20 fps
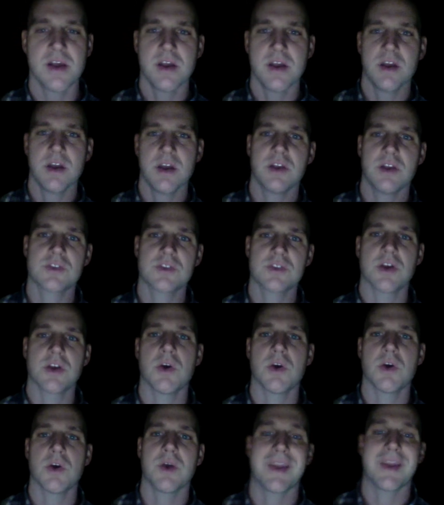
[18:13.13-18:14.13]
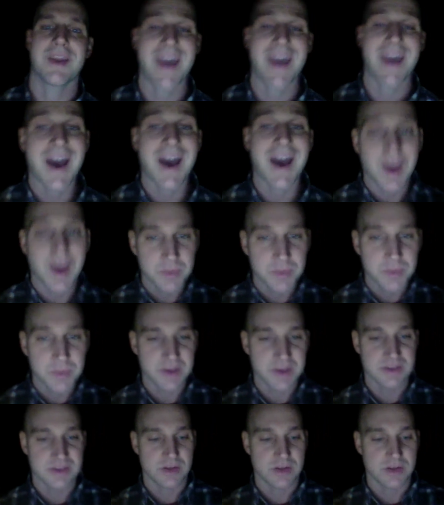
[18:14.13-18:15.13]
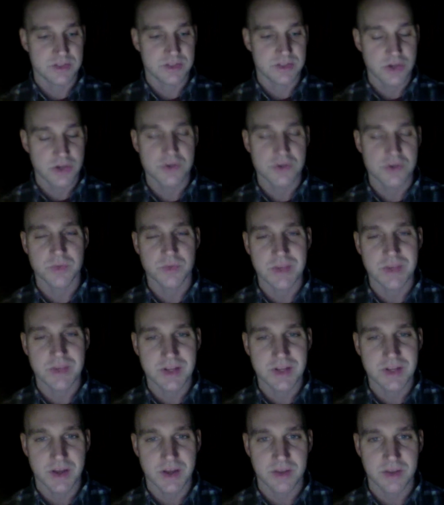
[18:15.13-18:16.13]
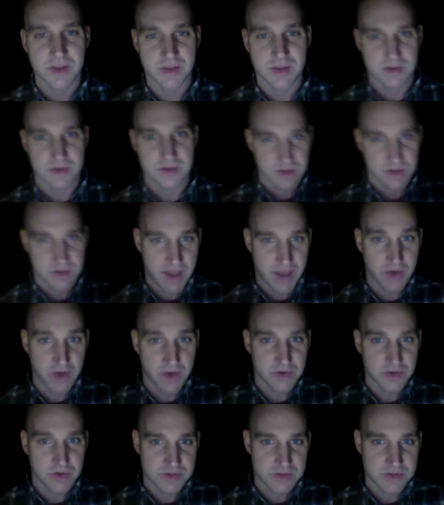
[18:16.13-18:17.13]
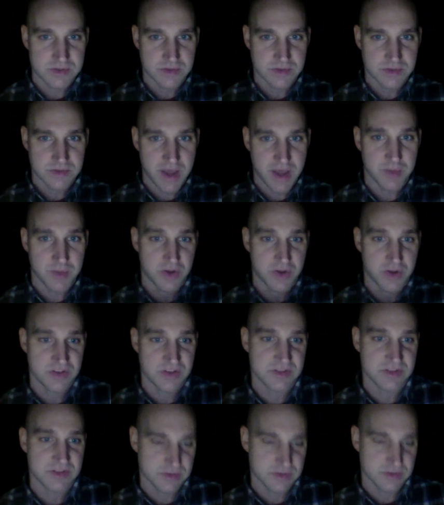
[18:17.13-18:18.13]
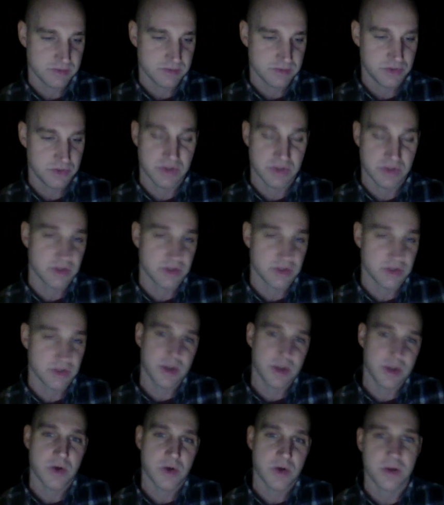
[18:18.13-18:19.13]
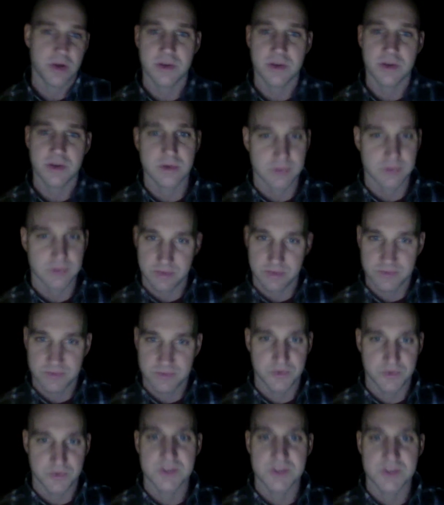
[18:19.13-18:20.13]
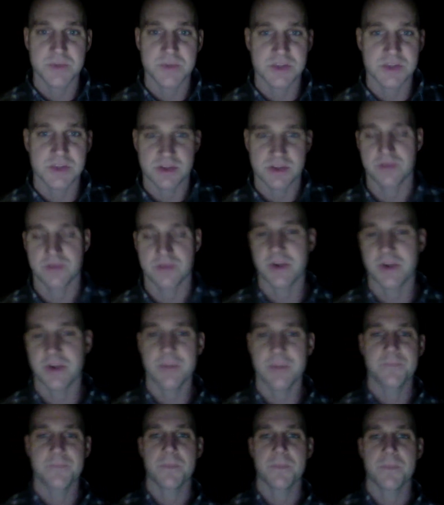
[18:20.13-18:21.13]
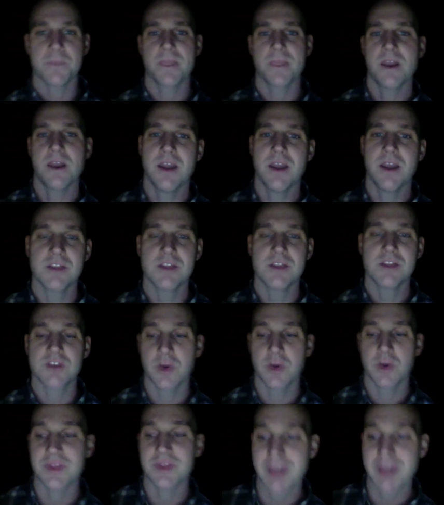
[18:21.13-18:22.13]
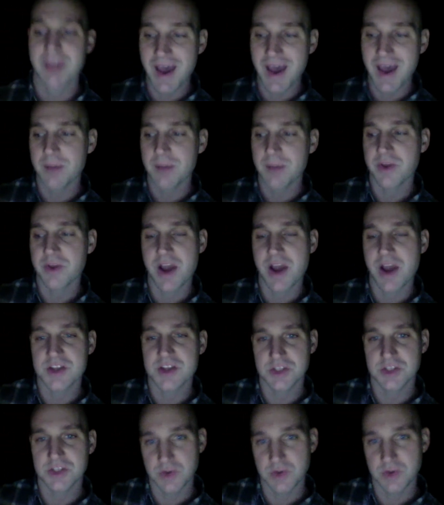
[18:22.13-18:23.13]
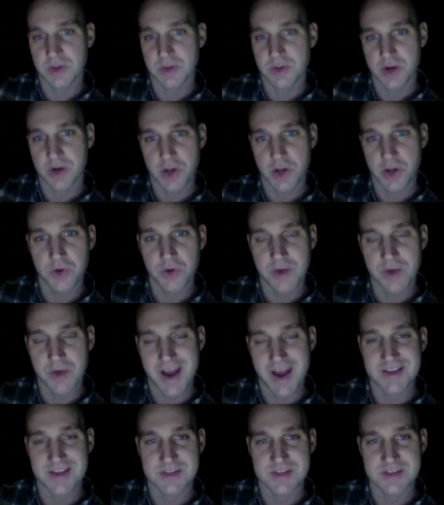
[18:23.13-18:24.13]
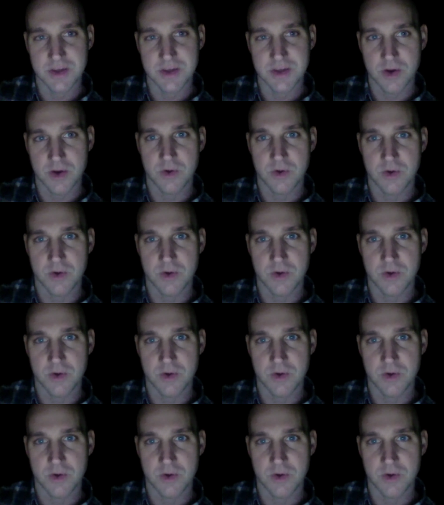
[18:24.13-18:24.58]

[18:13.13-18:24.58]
And so Gab is a social media that counters that, because you can literally go on there and it's free speech stuff, right? And so with Gab, they're actually doing their own ICO